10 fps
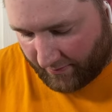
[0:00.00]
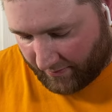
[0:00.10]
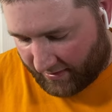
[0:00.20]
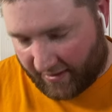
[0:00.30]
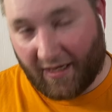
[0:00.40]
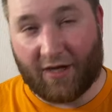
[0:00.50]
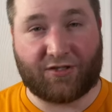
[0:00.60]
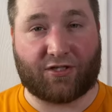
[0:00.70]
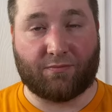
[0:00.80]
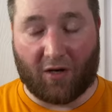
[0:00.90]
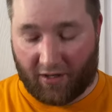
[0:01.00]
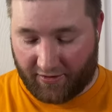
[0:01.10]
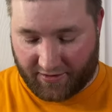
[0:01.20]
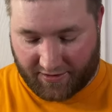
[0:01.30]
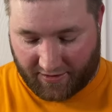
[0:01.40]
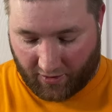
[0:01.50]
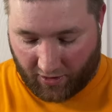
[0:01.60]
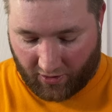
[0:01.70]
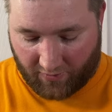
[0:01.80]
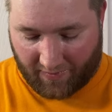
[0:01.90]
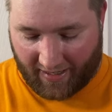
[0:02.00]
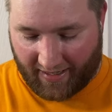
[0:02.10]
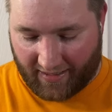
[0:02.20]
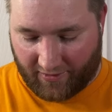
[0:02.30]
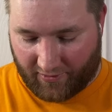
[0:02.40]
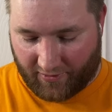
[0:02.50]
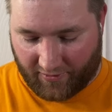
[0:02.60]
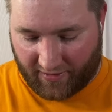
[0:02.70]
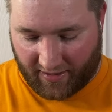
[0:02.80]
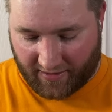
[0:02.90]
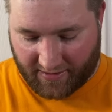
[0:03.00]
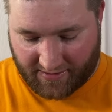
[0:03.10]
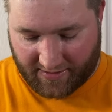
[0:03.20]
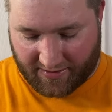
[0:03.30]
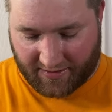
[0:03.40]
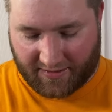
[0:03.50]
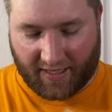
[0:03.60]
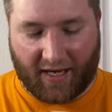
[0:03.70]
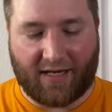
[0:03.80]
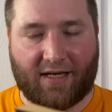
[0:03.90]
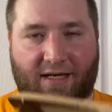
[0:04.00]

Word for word: See how small this, oh my lord, yeah, this is a tiny